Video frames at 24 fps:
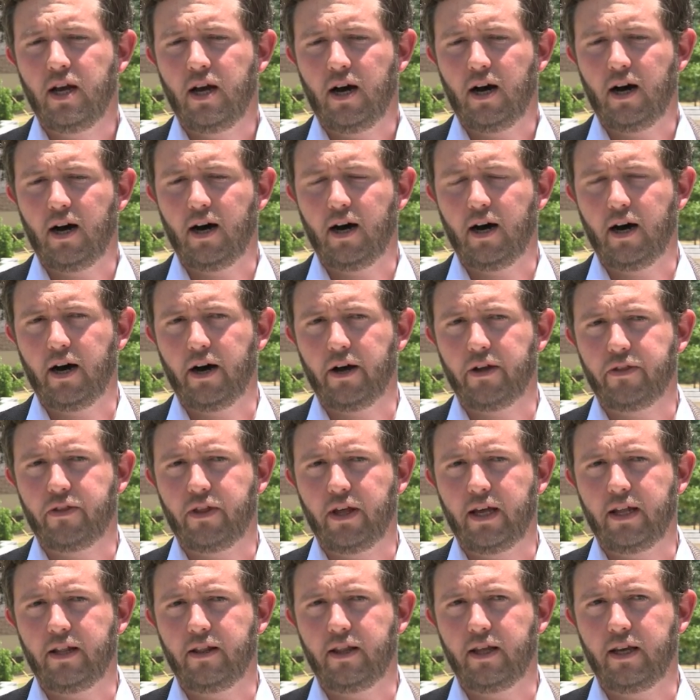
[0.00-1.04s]
uh,
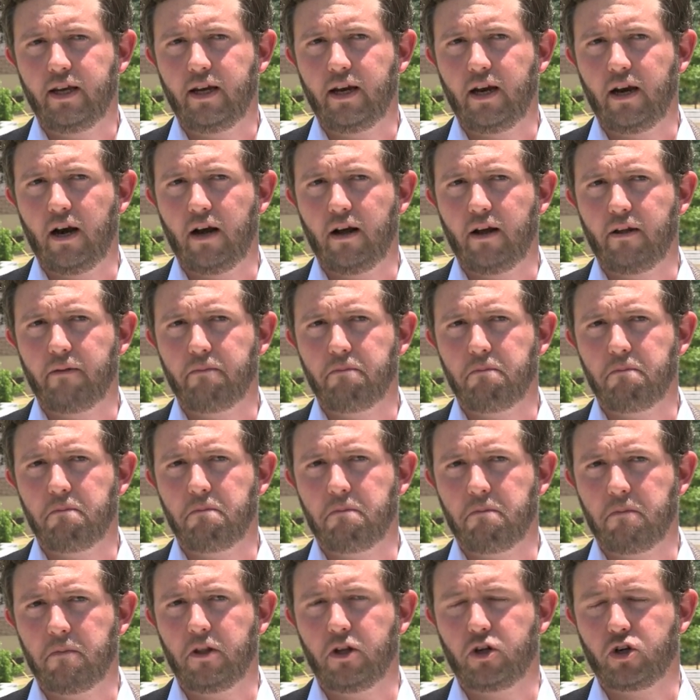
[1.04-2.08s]
then the
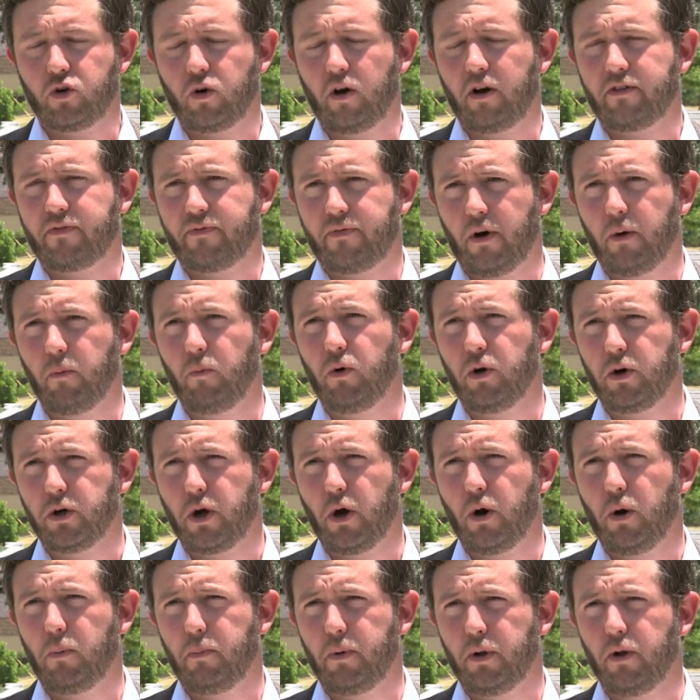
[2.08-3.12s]
the trust fund will
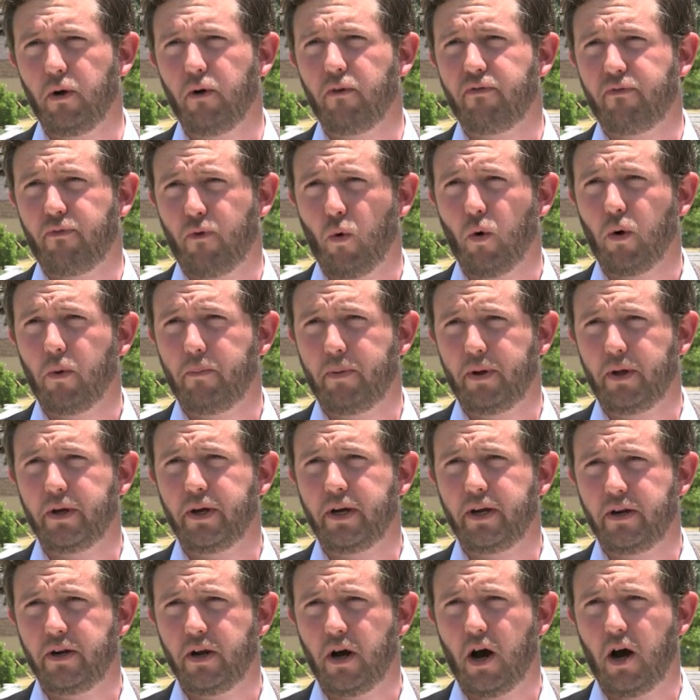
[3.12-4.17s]
go below four
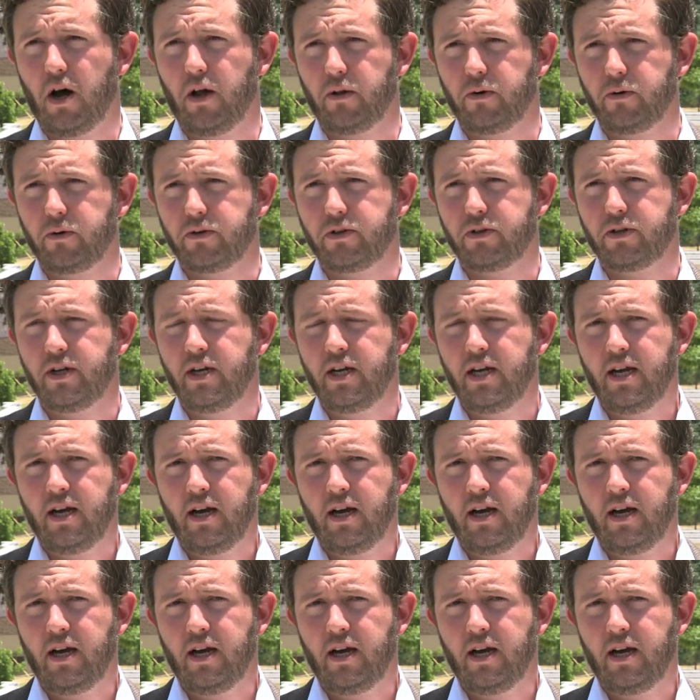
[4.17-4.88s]
billion dollars.